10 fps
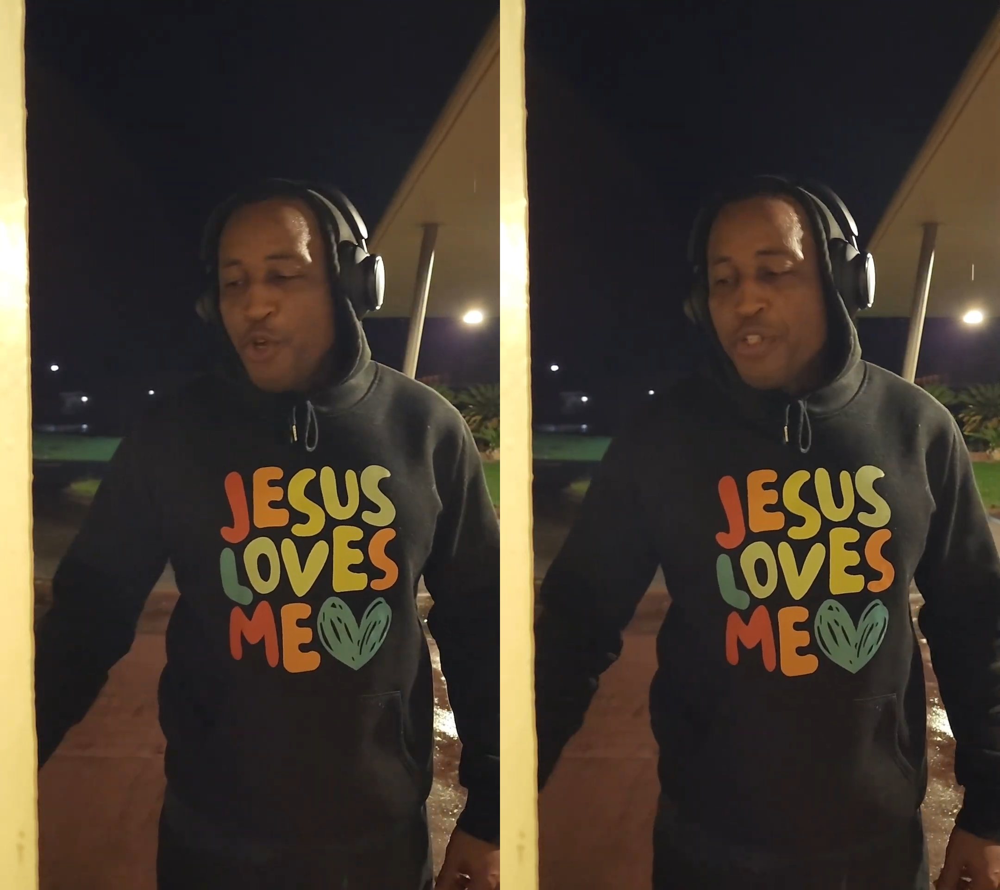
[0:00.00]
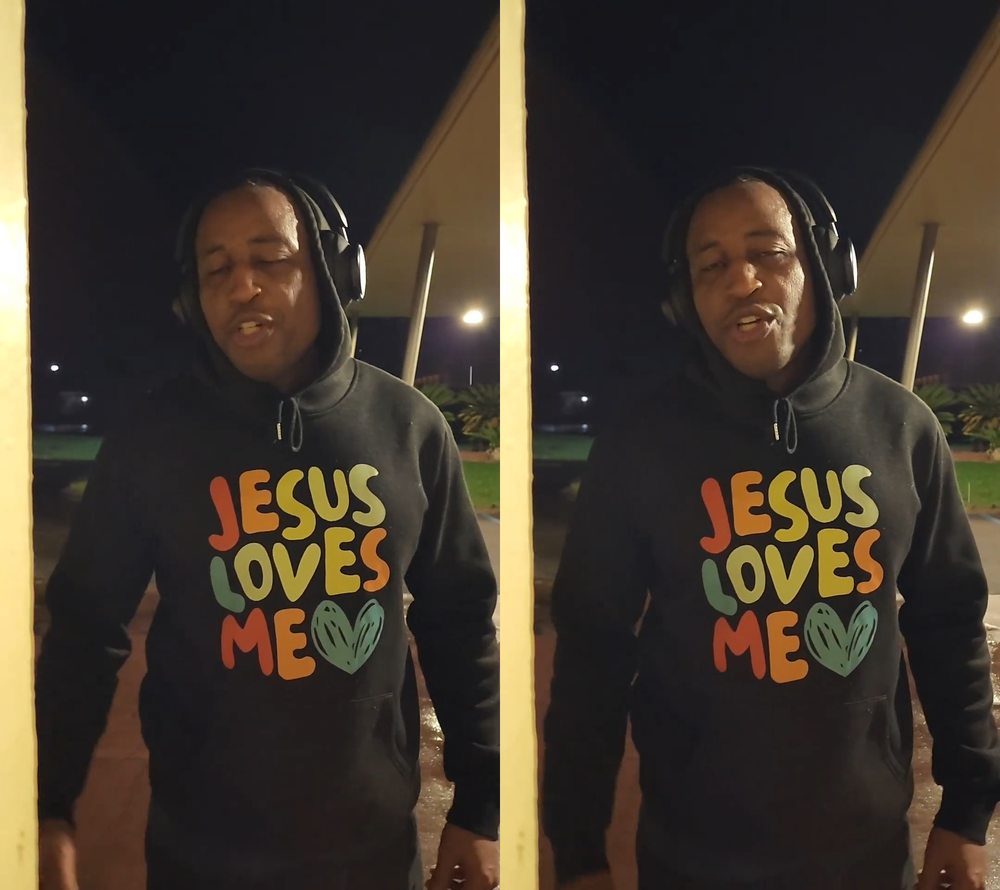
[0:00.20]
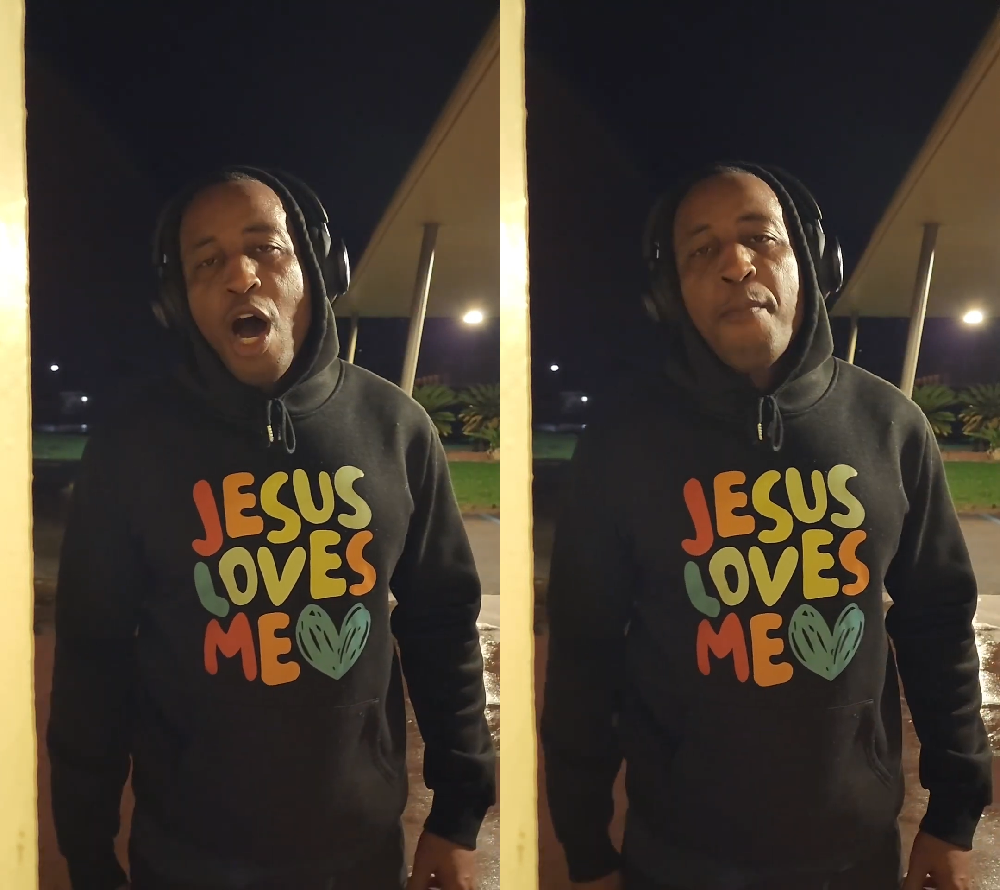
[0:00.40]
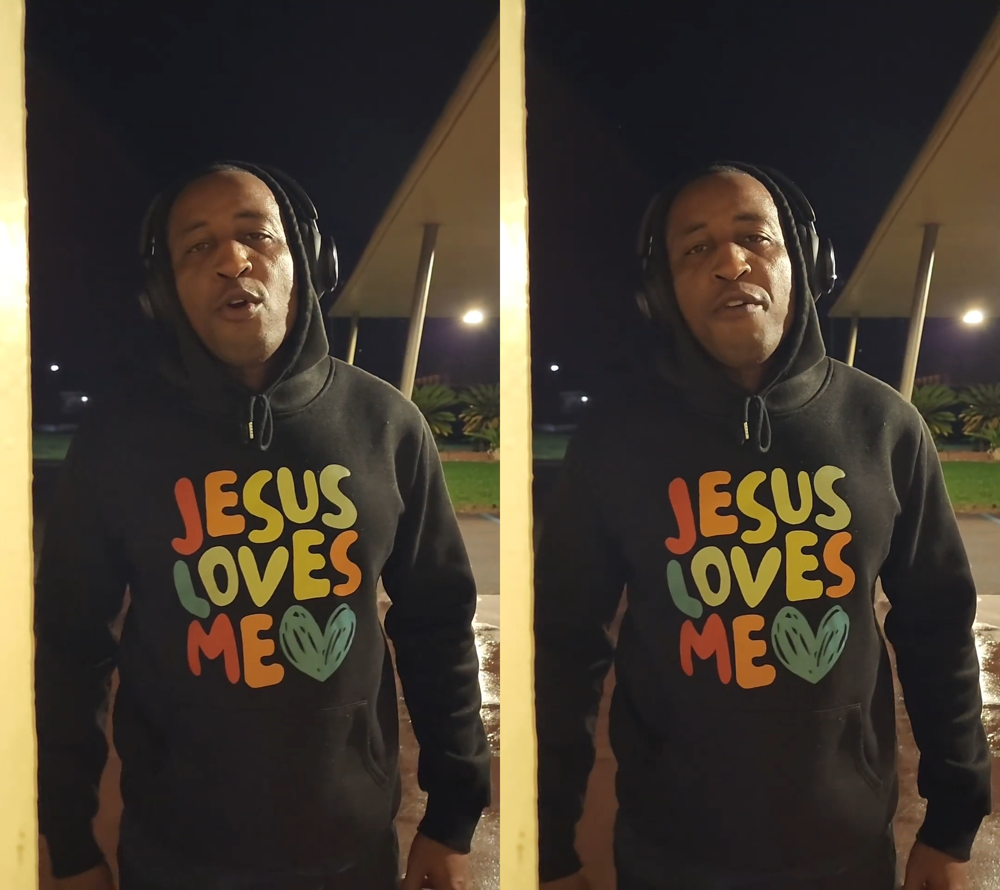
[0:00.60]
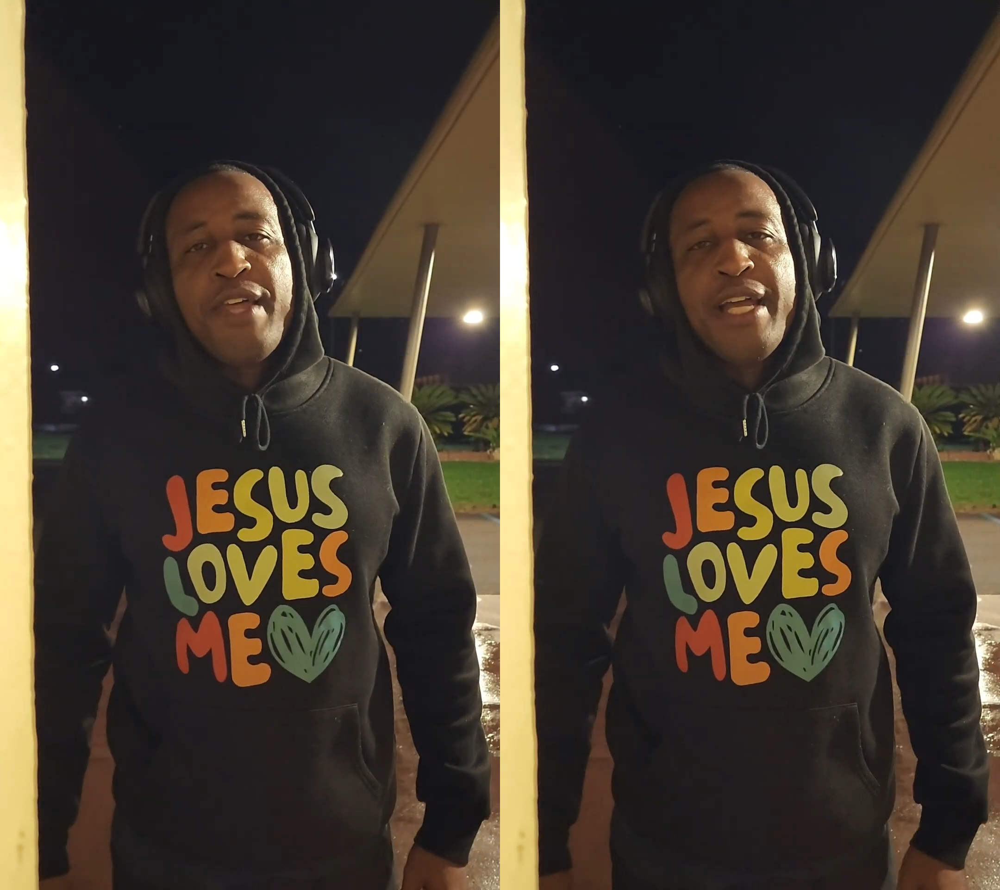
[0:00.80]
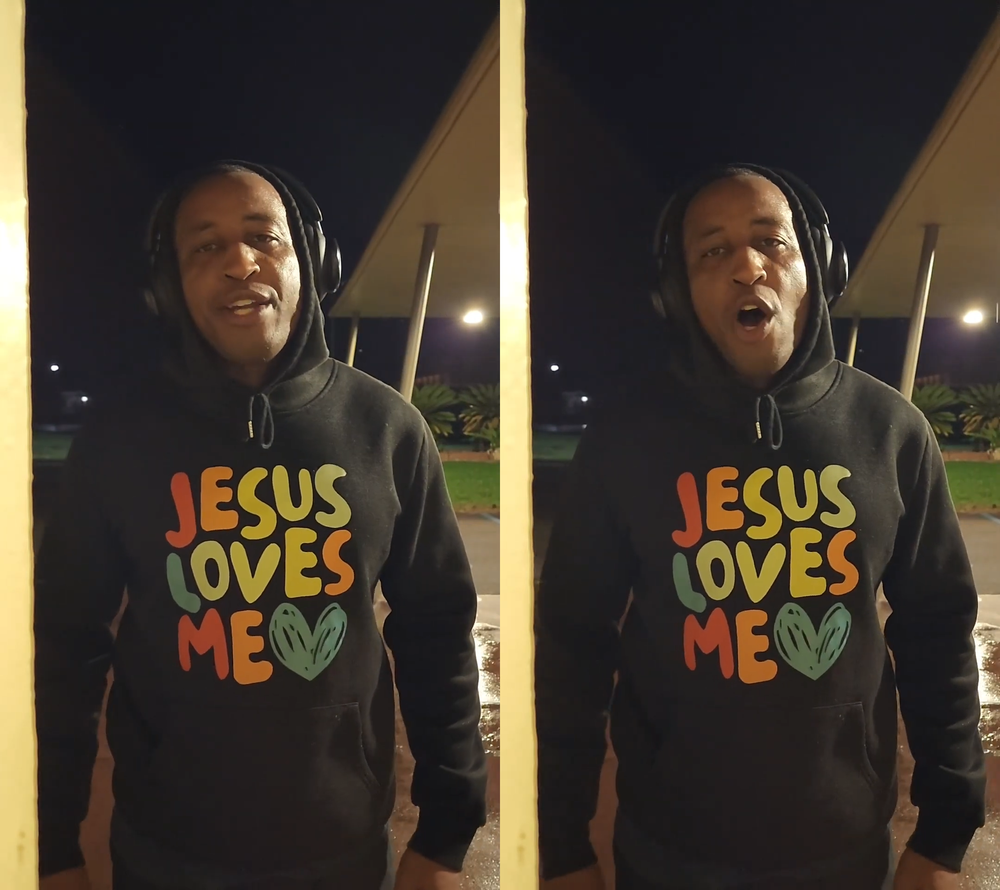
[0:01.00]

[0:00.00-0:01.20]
Use the jawbone of that